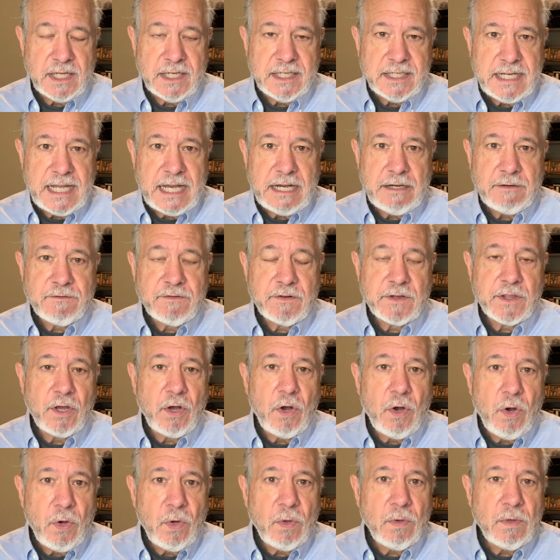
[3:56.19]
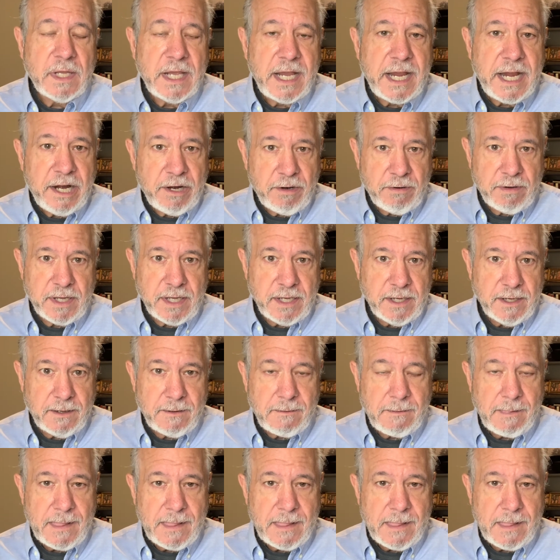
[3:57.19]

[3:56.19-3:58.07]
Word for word: Now, for the whole area